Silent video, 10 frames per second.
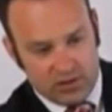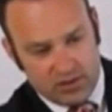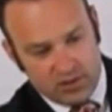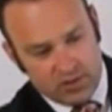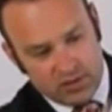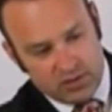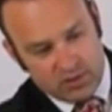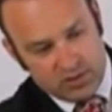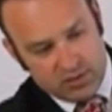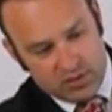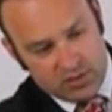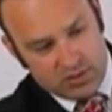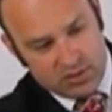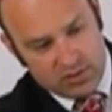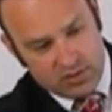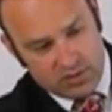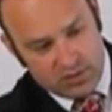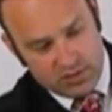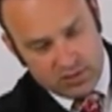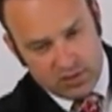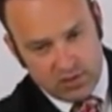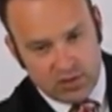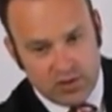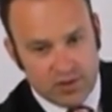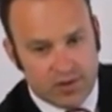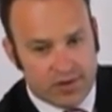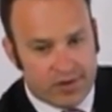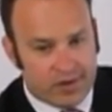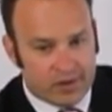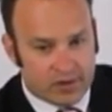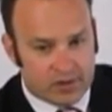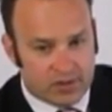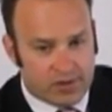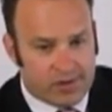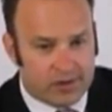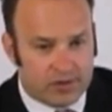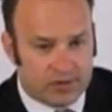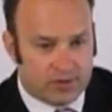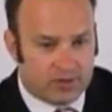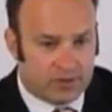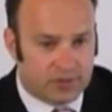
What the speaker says: [no speech]